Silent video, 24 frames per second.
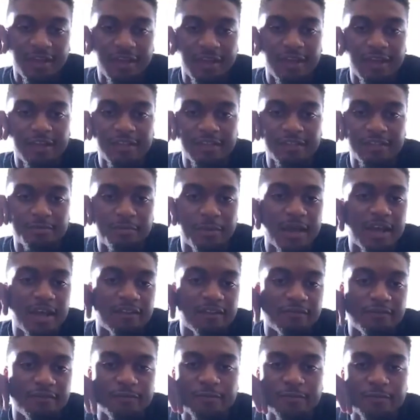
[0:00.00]
And in these
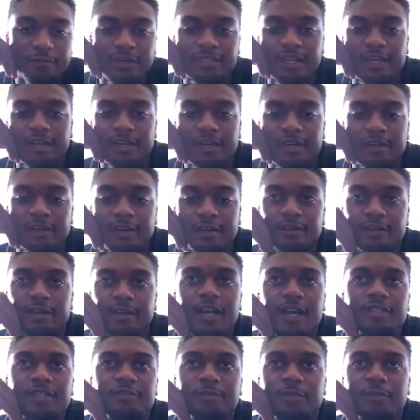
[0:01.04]
past few months,
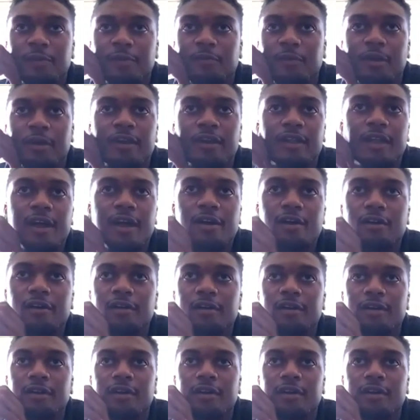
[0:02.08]
I've just been working out,